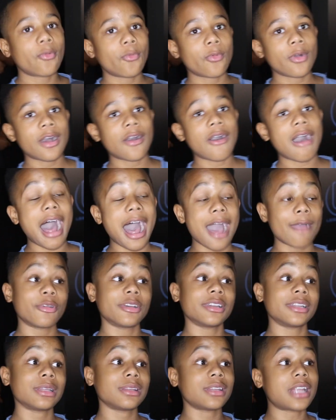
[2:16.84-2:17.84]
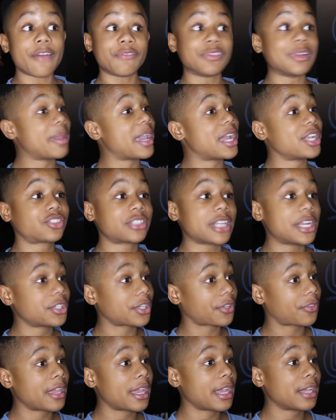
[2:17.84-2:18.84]
Well, I would love to be in
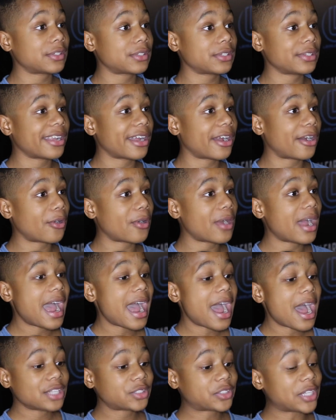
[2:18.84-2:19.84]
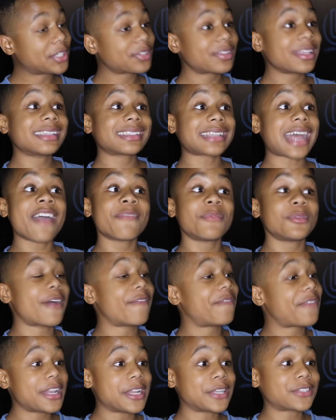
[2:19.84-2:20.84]
Stranger Things, you know. Stranger Things, I've been
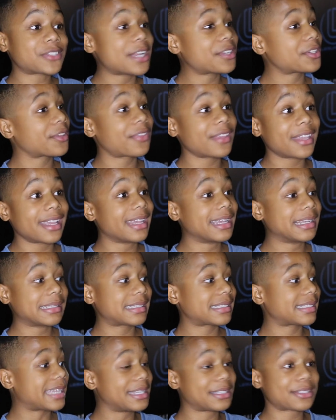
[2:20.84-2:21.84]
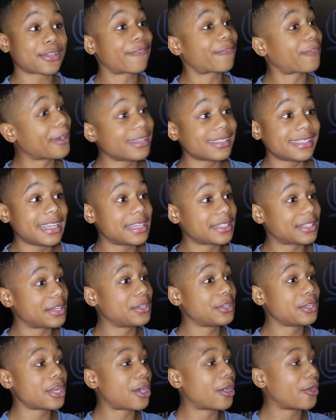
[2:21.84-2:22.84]
a fan of Stranger Things since the first season,
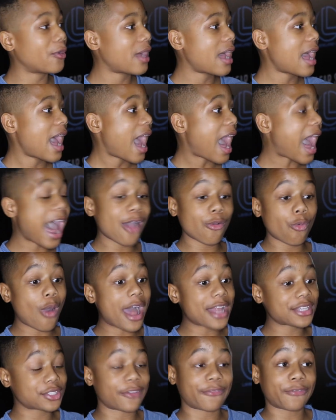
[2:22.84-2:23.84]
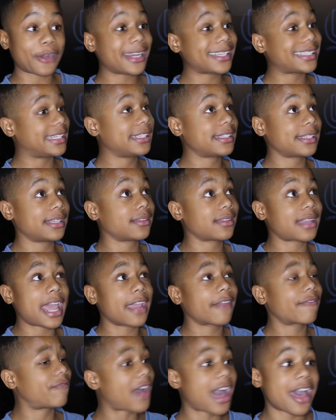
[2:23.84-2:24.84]
you know. I watched the first season
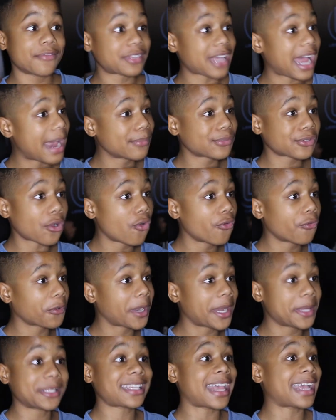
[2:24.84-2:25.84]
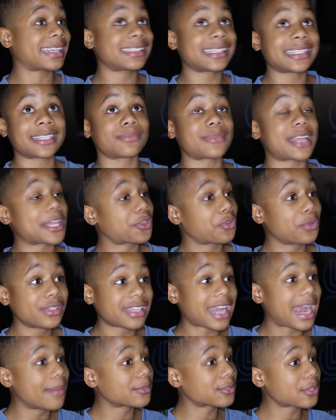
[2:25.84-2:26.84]
like five times over and the second season like three
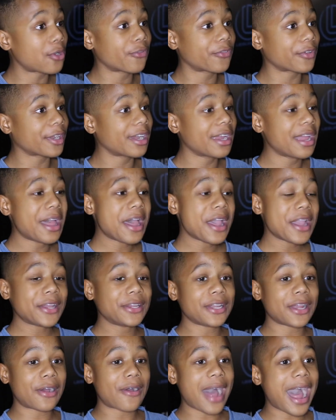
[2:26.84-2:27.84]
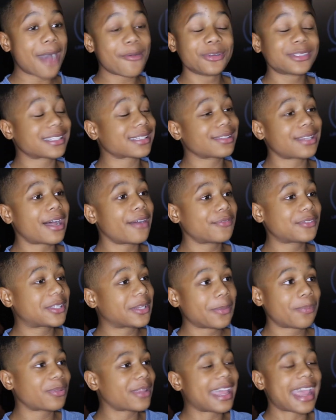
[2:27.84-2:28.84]
times over. You know, I would just love
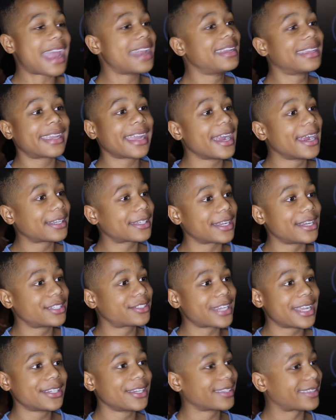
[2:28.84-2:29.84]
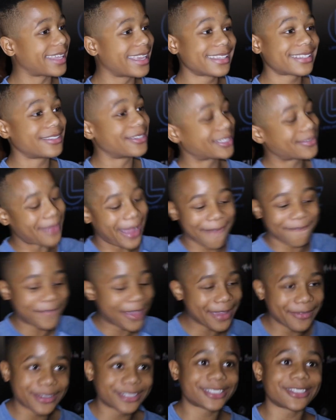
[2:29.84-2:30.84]
to play any character in Stranger Things. You know, it's my
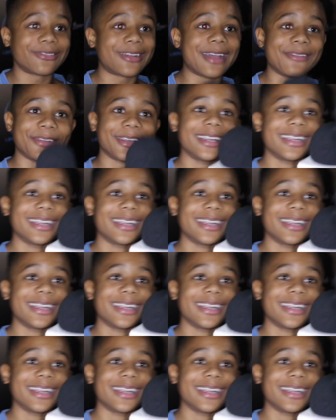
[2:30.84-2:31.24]
favorite show ever.